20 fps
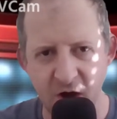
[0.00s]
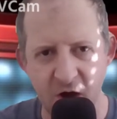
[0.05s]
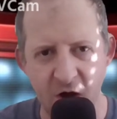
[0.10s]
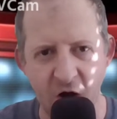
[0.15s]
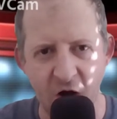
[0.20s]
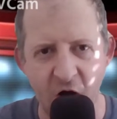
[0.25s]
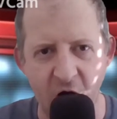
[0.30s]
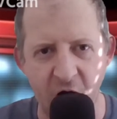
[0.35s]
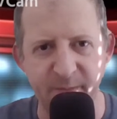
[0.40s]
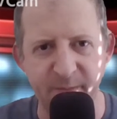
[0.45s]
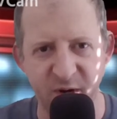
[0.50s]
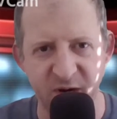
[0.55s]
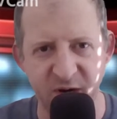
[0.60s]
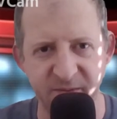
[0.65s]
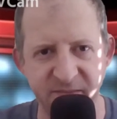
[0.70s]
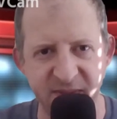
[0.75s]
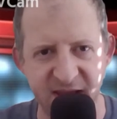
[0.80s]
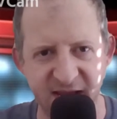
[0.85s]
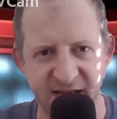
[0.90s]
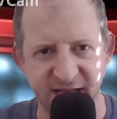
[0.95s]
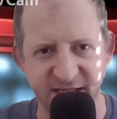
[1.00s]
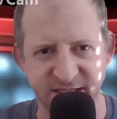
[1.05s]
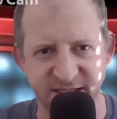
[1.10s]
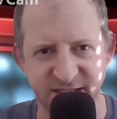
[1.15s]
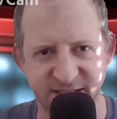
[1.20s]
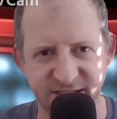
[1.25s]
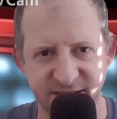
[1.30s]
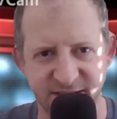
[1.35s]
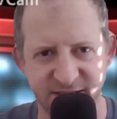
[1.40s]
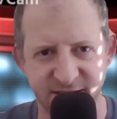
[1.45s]
Auburn
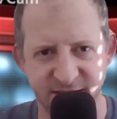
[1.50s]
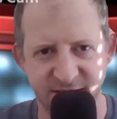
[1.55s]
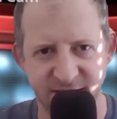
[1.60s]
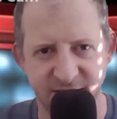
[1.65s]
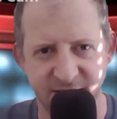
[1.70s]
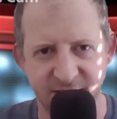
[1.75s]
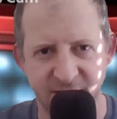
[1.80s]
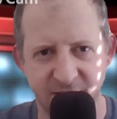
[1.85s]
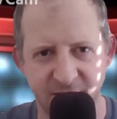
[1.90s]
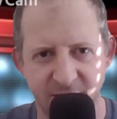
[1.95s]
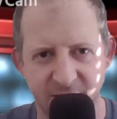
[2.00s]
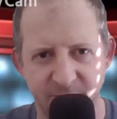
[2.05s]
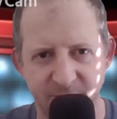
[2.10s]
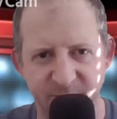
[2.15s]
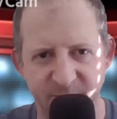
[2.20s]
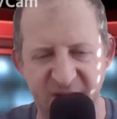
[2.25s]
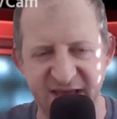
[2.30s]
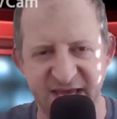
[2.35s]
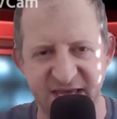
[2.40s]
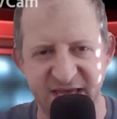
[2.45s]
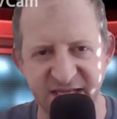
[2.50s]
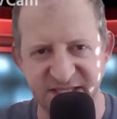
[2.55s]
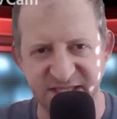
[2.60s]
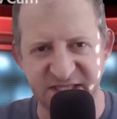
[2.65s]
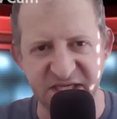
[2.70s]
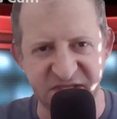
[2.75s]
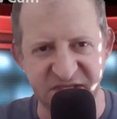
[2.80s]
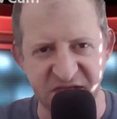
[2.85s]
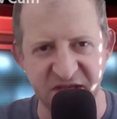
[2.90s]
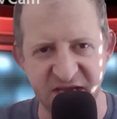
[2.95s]
means by
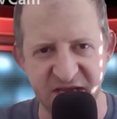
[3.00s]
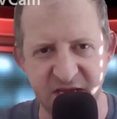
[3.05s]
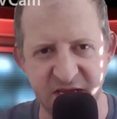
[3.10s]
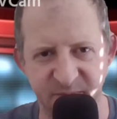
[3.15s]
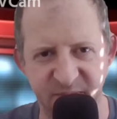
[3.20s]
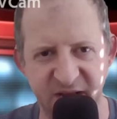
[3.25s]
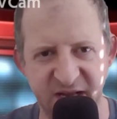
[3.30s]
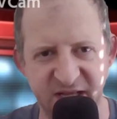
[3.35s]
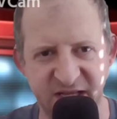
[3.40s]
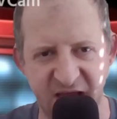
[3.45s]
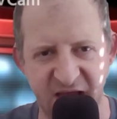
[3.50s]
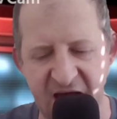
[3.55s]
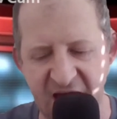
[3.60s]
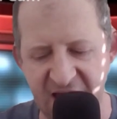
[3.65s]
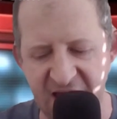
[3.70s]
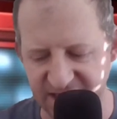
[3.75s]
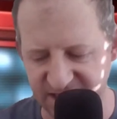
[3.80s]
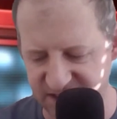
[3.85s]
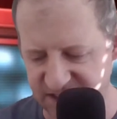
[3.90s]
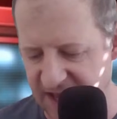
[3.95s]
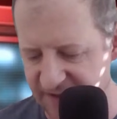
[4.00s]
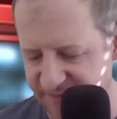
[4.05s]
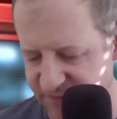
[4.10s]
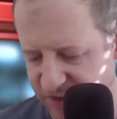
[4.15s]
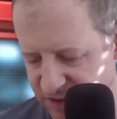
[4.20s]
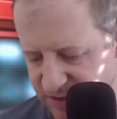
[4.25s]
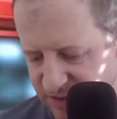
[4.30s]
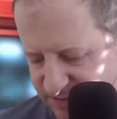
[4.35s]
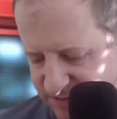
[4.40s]
consistently compete at the highest level.